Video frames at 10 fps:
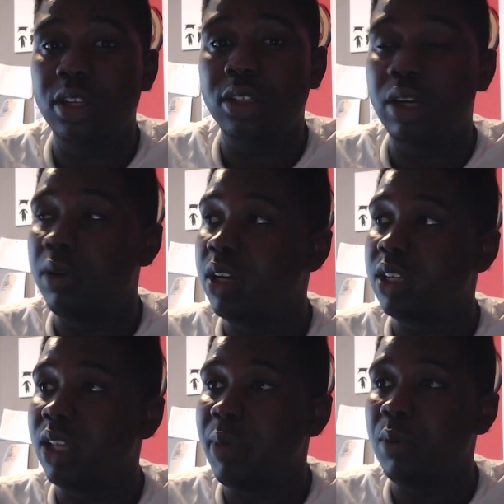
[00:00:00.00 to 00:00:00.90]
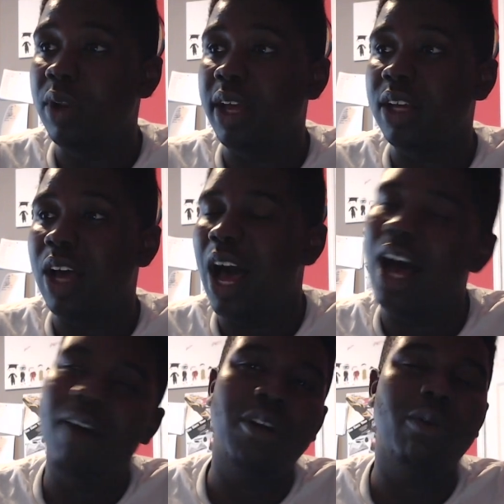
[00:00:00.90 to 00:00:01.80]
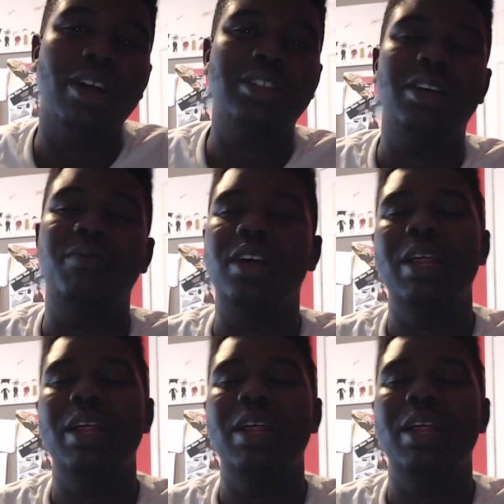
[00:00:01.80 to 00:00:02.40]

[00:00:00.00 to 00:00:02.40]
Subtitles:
Someone that's like, people like, I want to watch something.